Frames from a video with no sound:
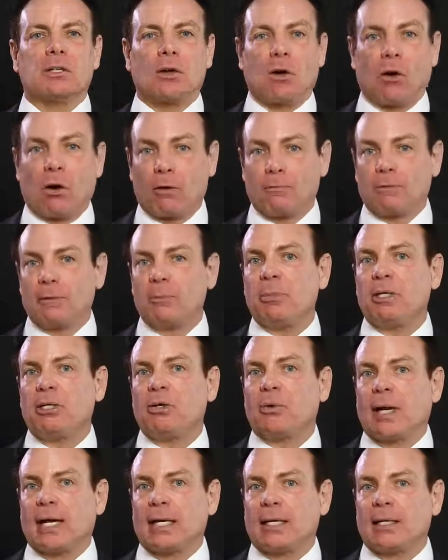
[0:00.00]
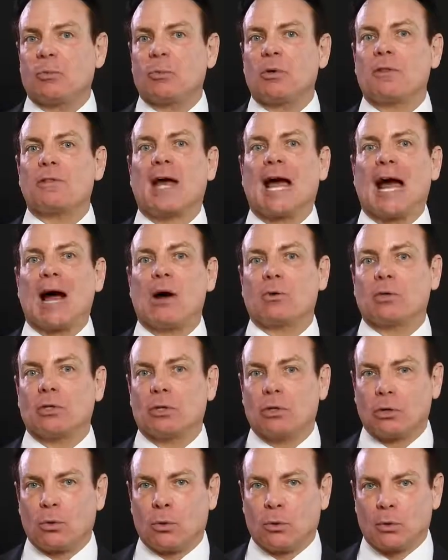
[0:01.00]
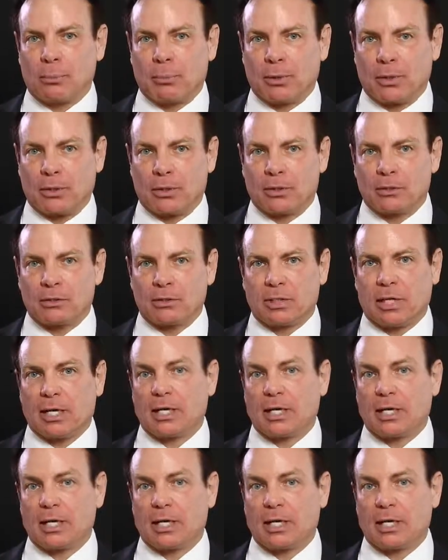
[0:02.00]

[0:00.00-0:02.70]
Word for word: can often be granted without a court appearance.